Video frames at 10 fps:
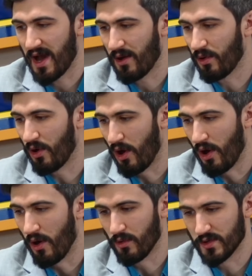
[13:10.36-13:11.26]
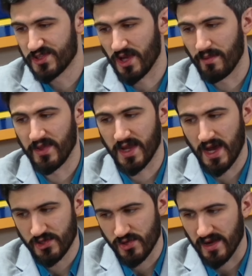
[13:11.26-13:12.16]
out all or some of the
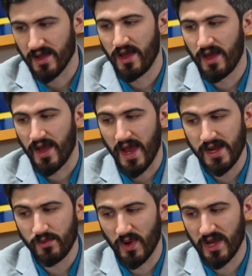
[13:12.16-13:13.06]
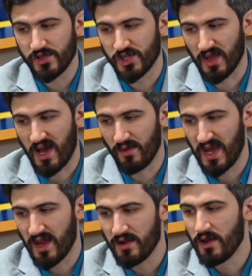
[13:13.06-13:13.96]
contract. Anyway, chill out,
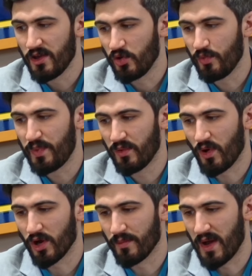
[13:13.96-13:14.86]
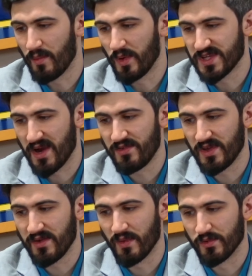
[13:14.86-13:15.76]
man. You've been wrong about most
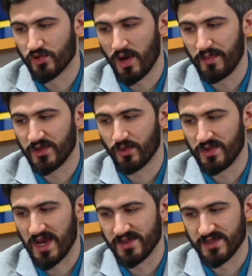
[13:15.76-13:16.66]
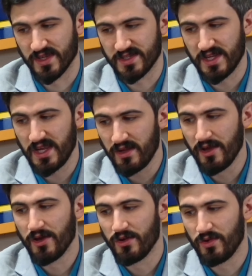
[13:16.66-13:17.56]
everything from Trump in 2016
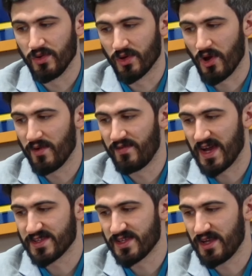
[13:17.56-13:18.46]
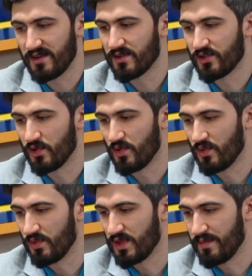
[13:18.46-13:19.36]
to the COVID vaccine
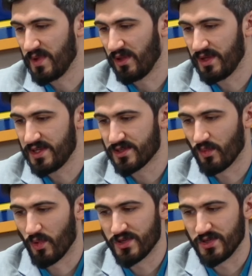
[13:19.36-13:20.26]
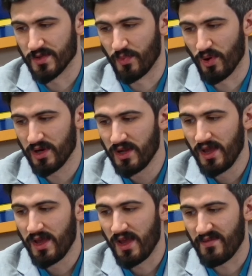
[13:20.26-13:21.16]
to the Middle Eastern wars you supported.
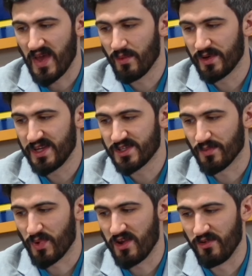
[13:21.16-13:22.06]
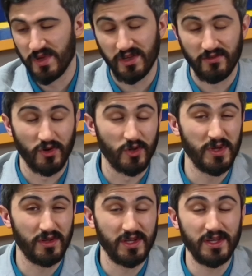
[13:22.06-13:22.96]
If anyone needs to pray for
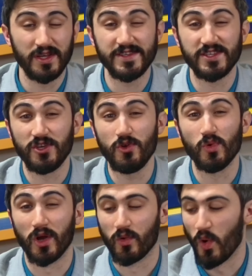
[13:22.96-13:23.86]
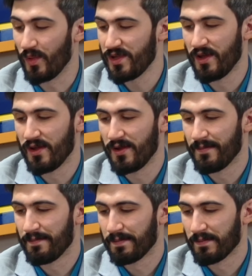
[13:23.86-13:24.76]
humility, it's you, unquote.
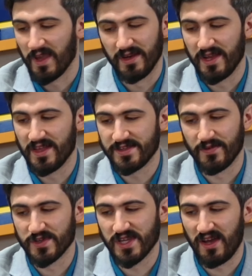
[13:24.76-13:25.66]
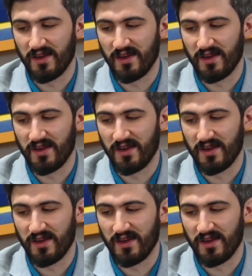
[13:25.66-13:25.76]
Again, that's the first